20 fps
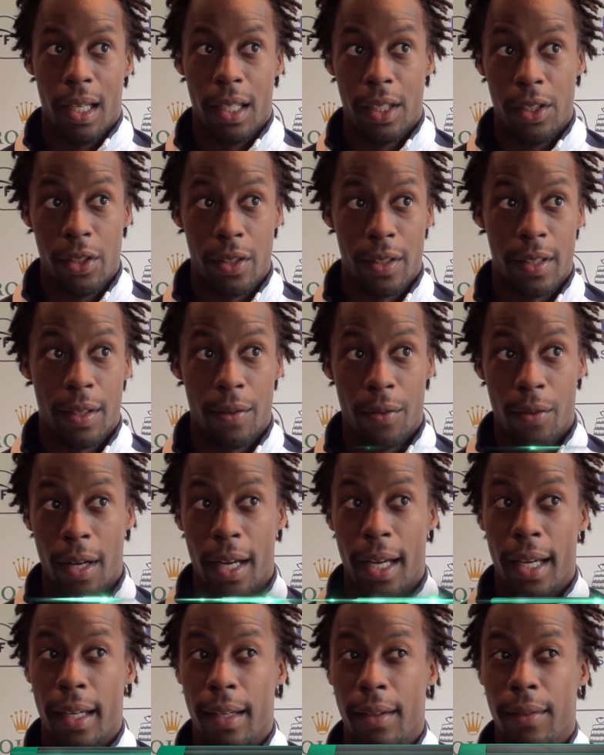I just
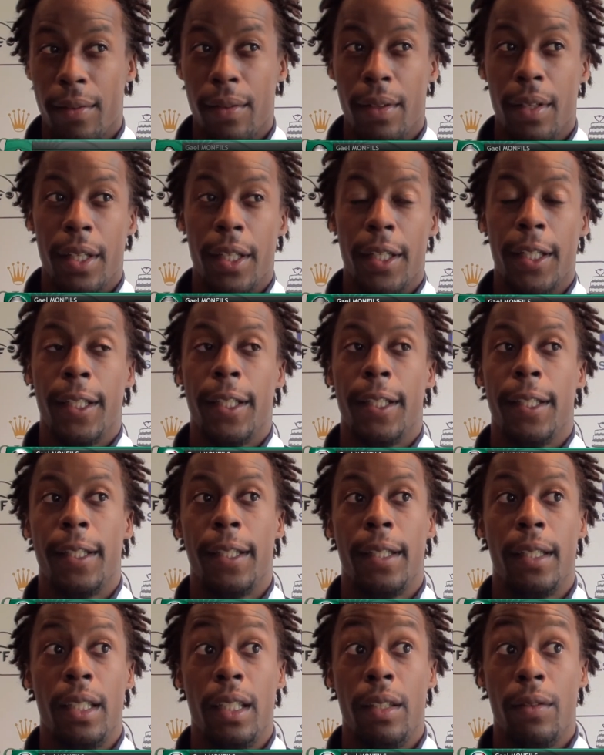arrived
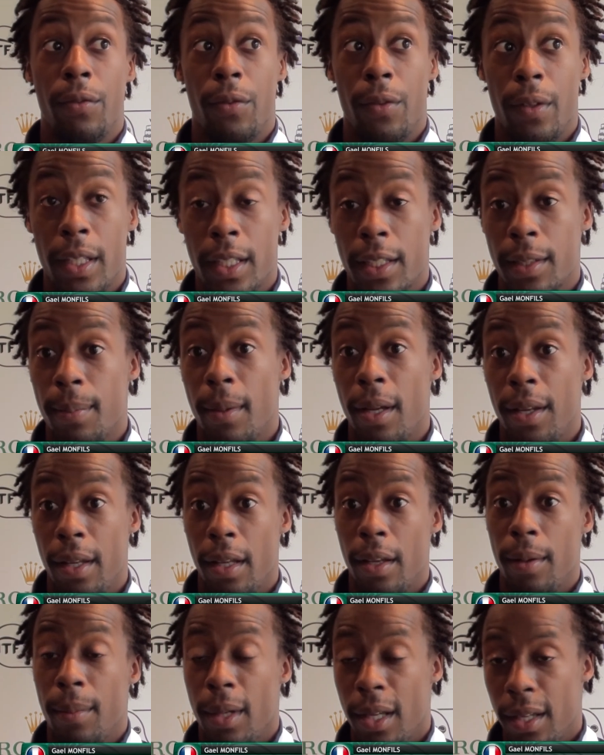in France
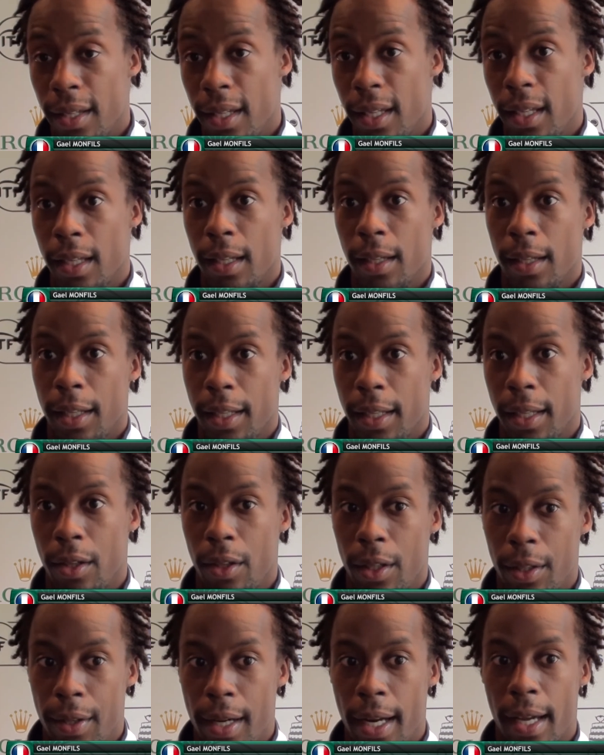on Monday, and
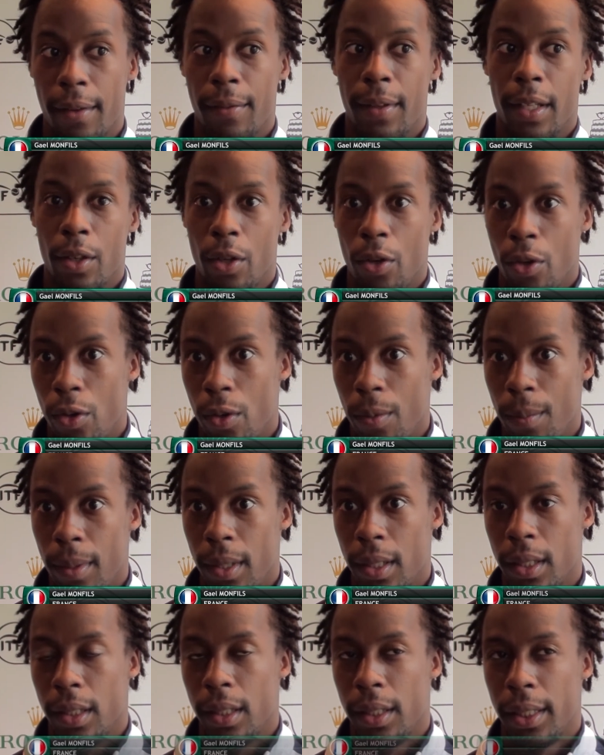I arrived home
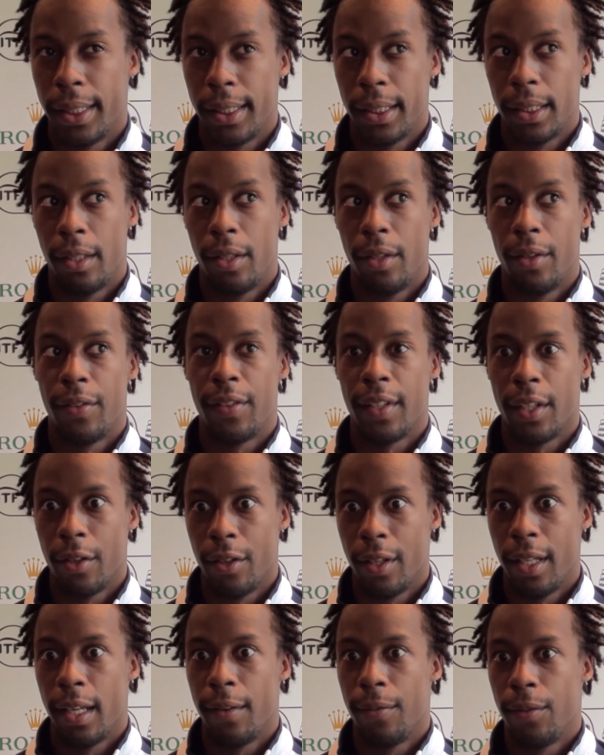on
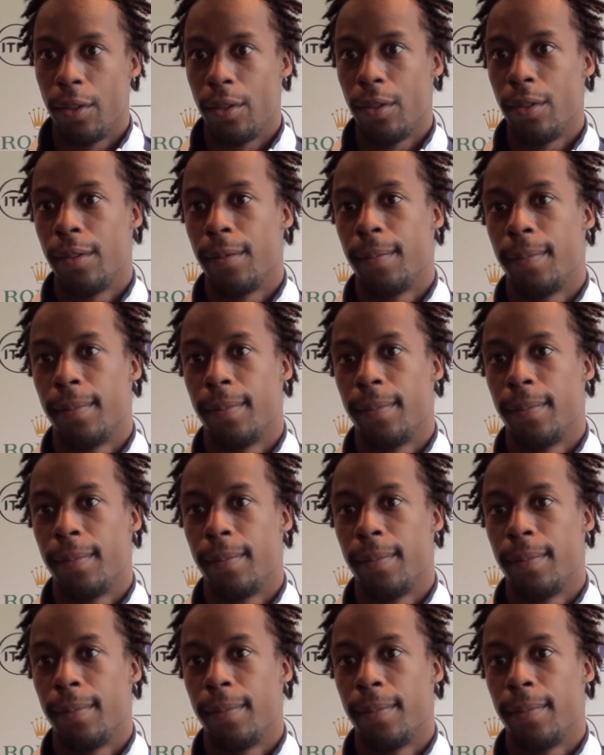Saturday afternoon.